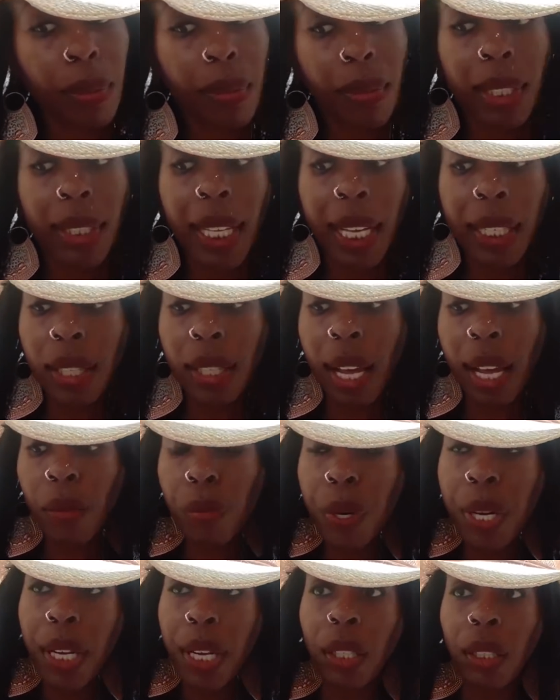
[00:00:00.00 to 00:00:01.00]
That's
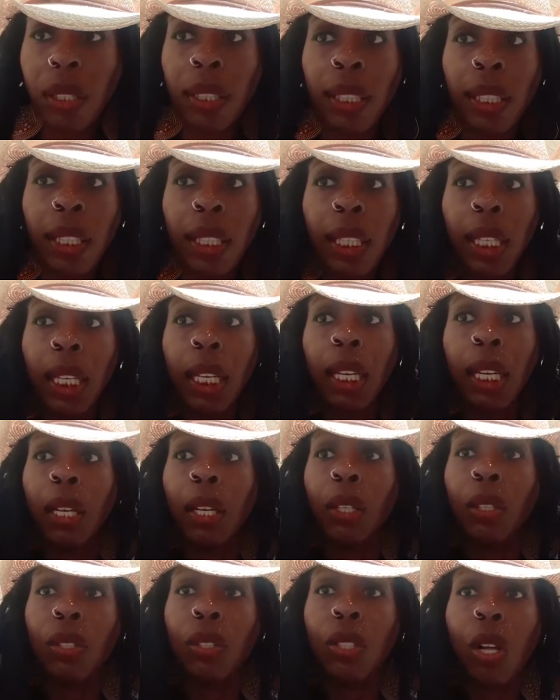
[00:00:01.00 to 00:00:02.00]
not real.
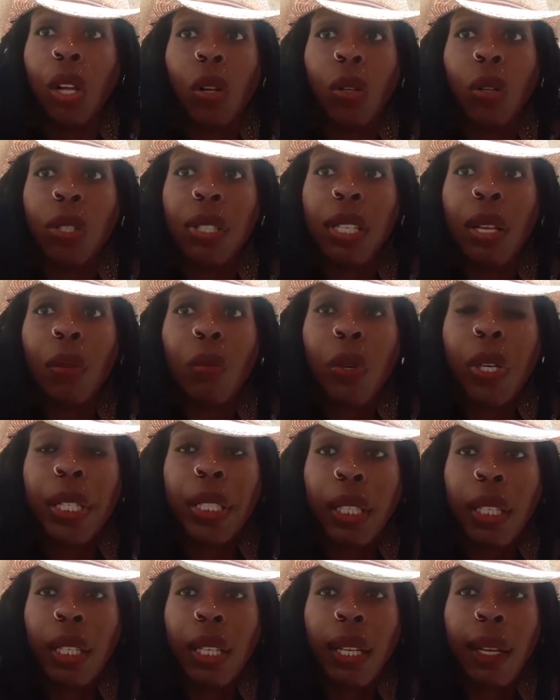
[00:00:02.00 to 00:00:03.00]
So
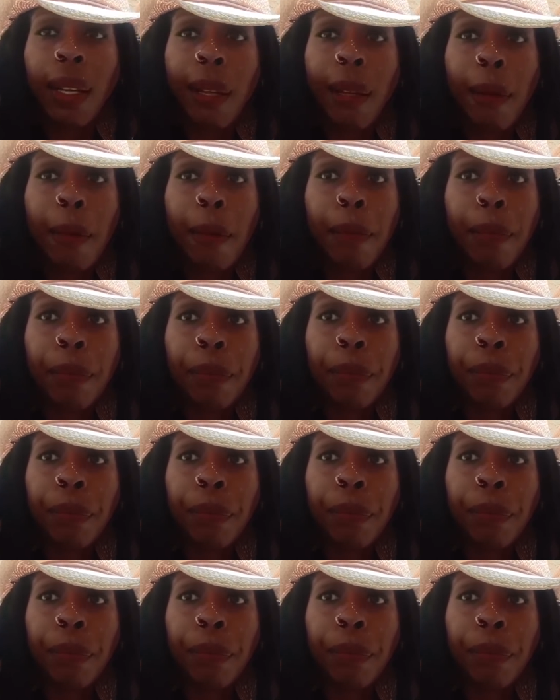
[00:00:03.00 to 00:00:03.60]
someone, a